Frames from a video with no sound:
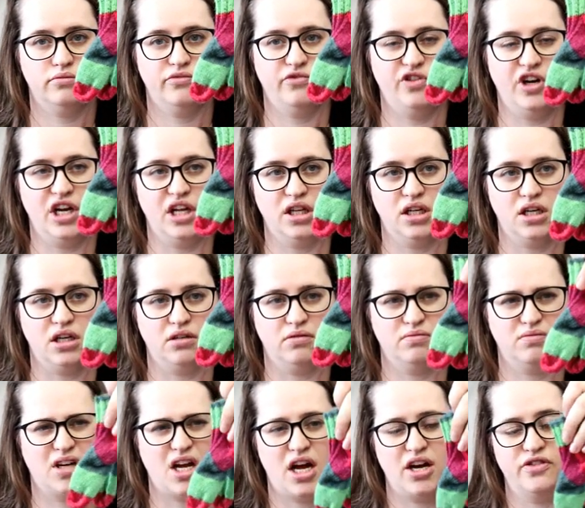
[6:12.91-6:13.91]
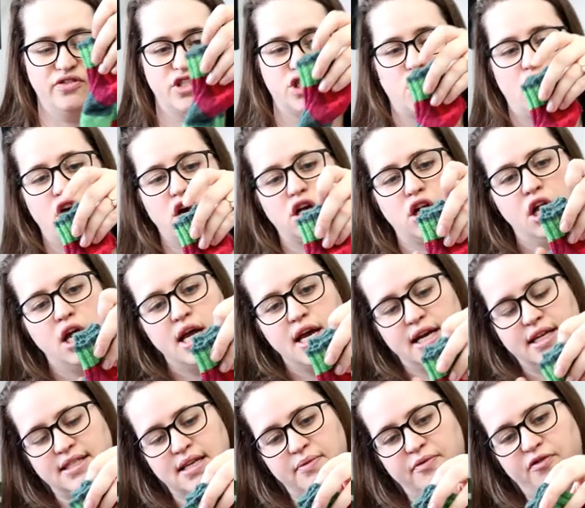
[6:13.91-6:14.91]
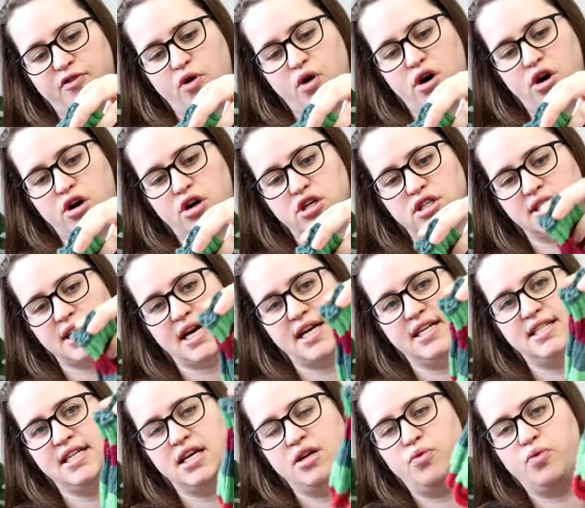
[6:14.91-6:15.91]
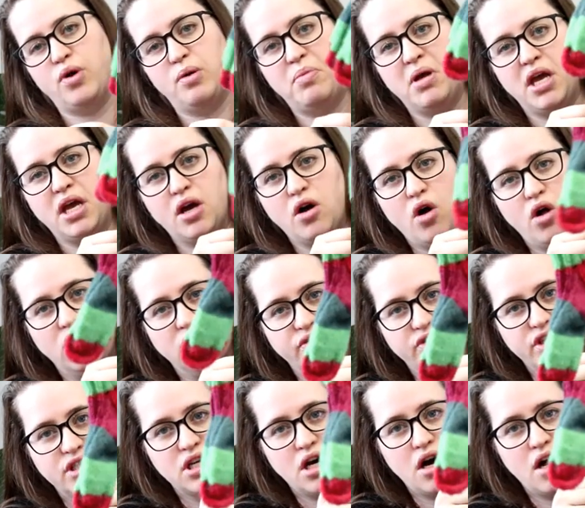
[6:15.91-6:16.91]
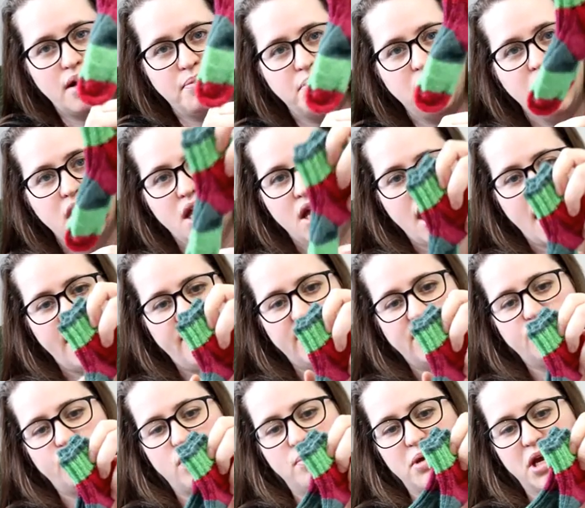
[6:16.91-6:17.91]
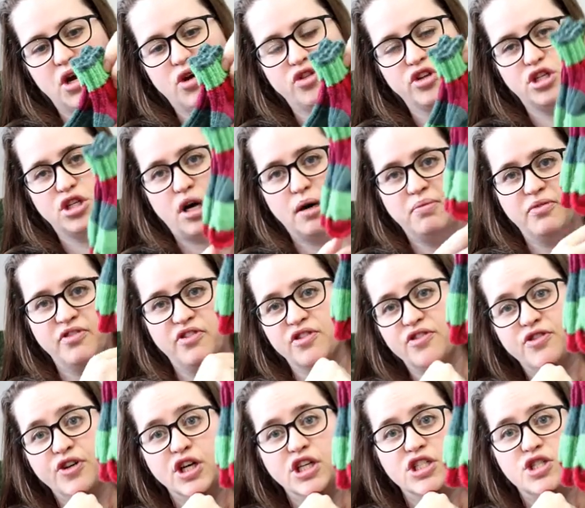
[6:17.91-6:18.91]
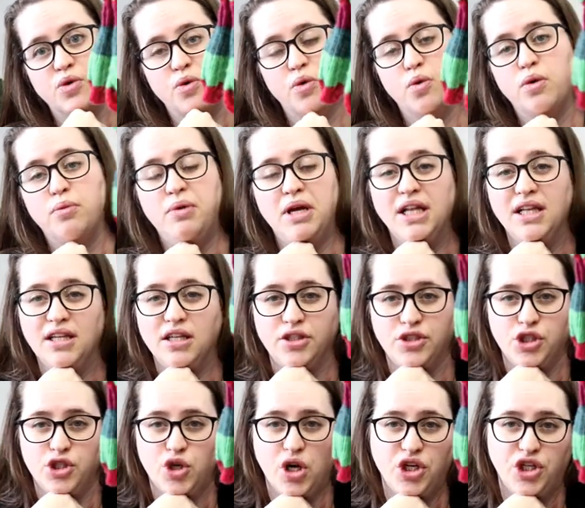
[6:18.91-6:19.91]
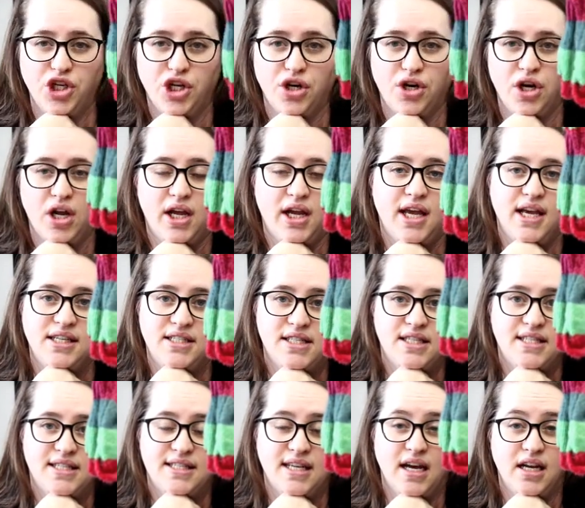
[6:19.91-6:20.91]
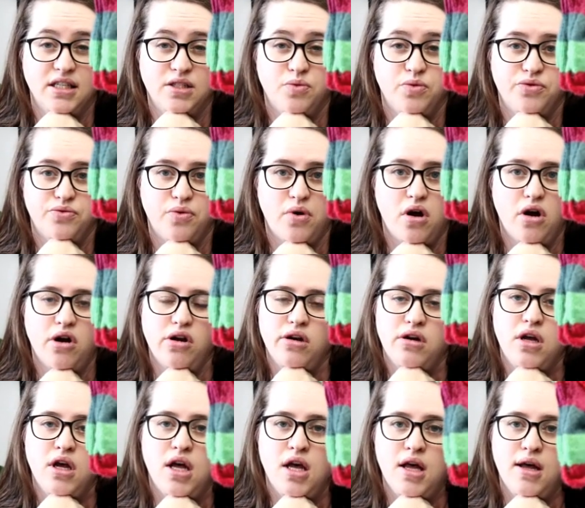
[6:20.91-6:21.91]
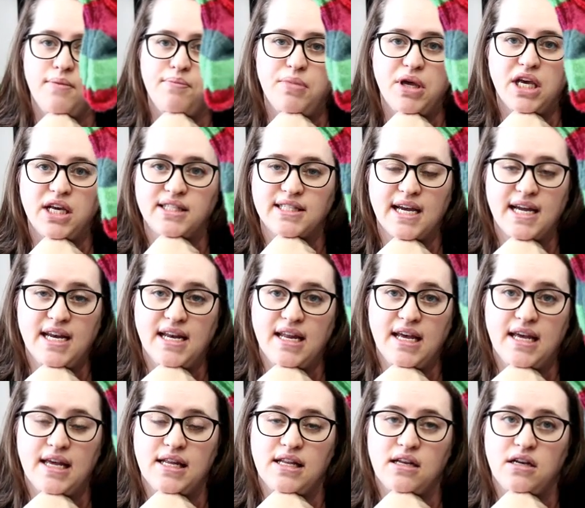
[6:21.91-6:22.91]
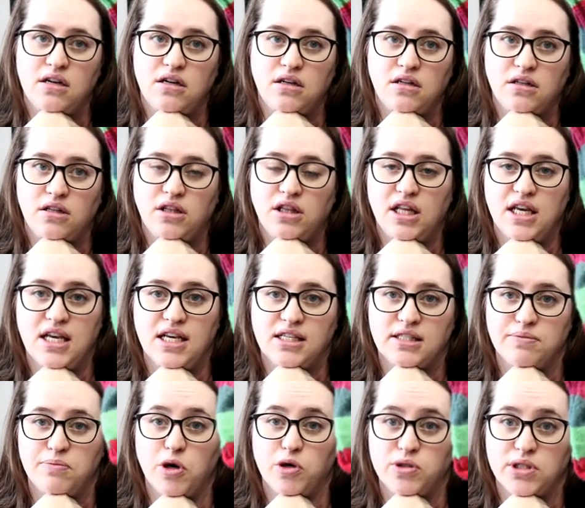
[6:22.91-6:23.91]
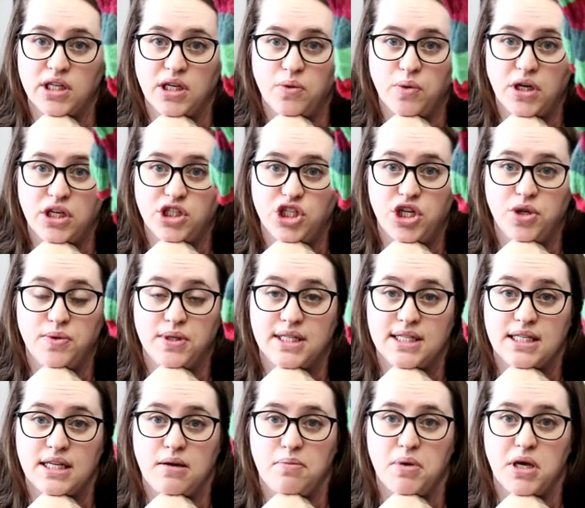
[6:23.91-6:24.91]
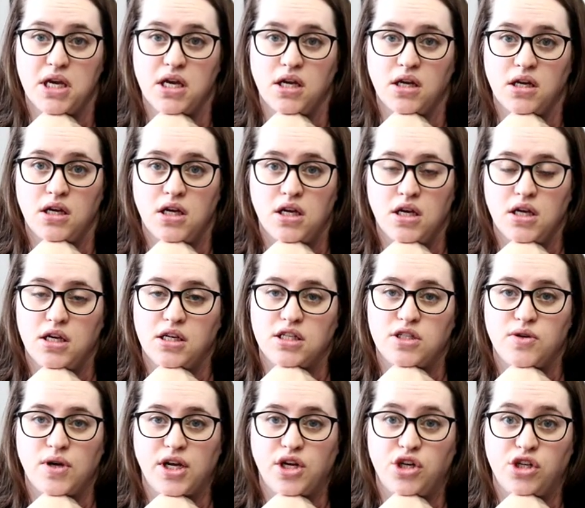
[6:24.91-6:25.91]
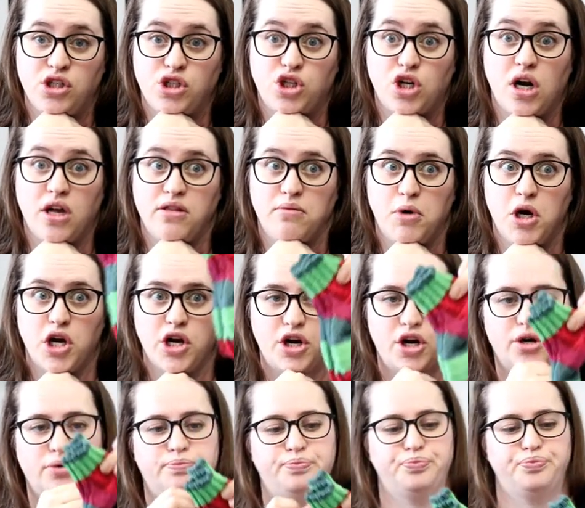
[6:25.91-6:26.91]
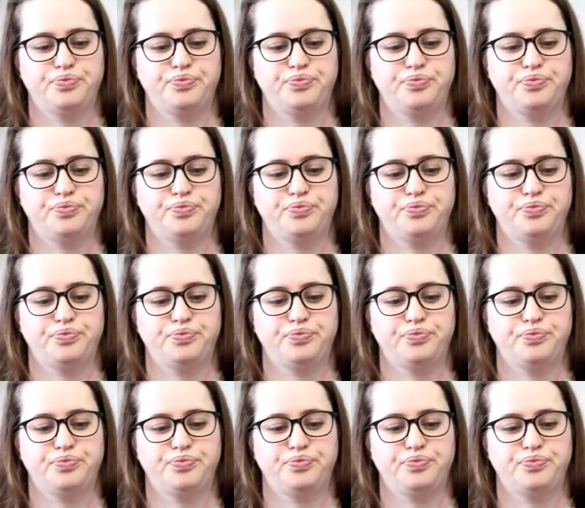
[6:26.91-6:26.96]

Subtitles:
vanilla kind of sock, except for hers I did ribbing all at the top and then ribbing on the top of the foot, so it would be a little stretchier in case the size was wrong, because I knit these mostly when she was sleeping, so I couldn't try them on her.